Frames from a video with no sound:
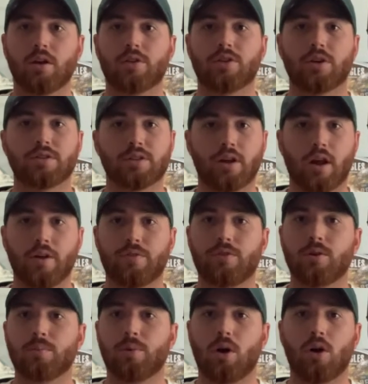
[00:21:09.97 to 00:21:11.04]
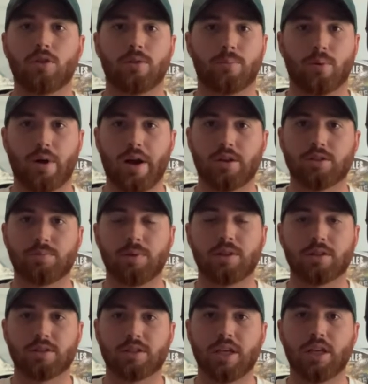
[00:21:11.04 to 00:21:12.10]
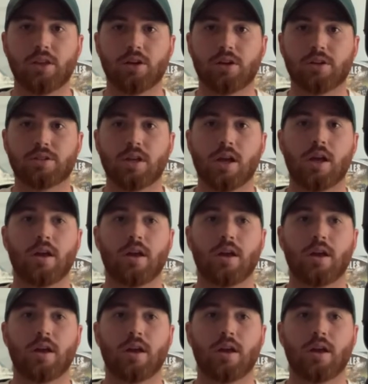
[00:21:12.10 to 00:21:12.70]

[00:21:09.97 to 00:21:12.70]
Thursday Night Football, the Browns beat the Steelers.